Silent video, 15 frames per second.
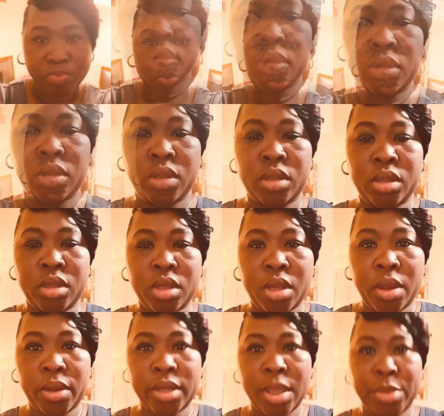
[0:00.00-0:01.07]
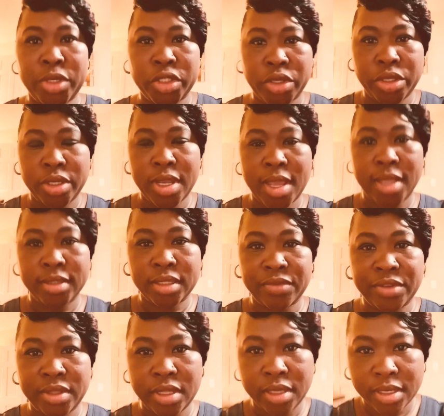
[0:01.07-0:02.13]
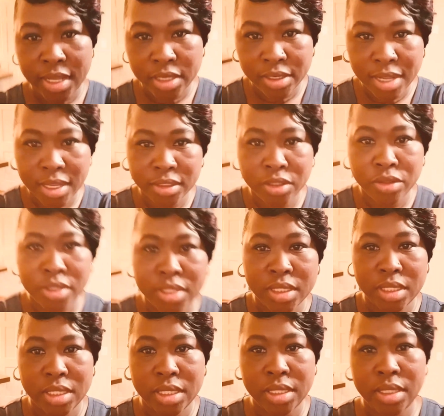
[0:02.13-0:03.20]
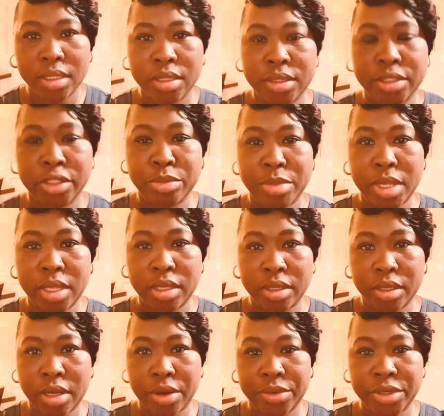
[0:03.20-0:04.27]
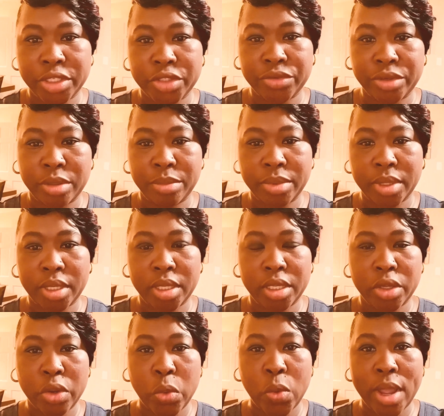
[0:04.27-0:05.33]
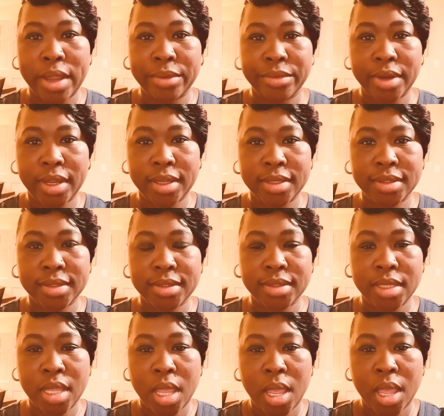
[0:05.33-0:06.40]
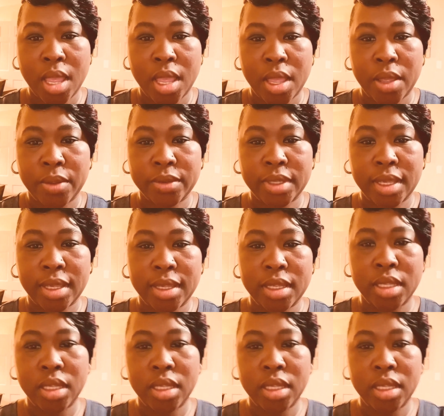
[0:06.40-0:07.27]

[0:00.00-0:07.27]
Okay, I'm gonna show you guys everything that you guys gonna need to make your curry shrimp and your white rice. Okay.